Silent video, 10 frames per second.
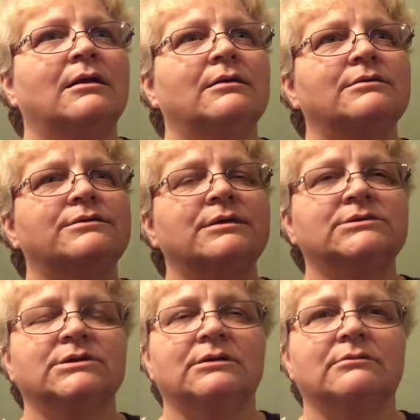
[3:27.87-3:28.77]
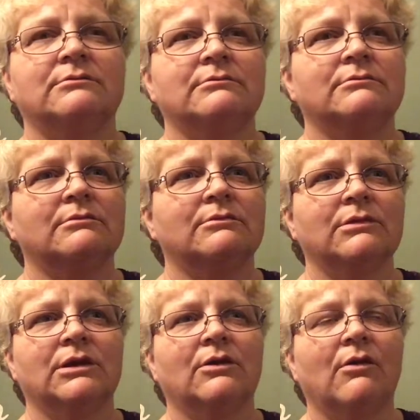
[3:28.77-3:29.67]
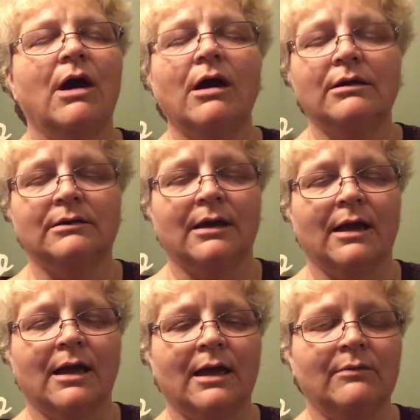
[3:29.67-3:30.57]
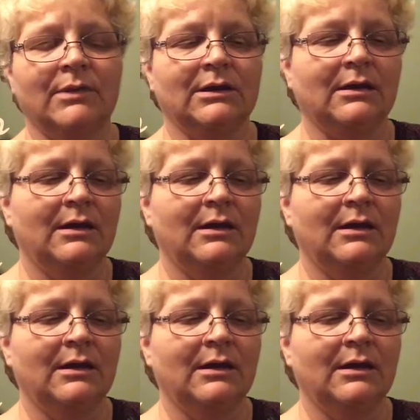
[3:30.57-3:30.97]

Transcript: such a, you know, hard time and,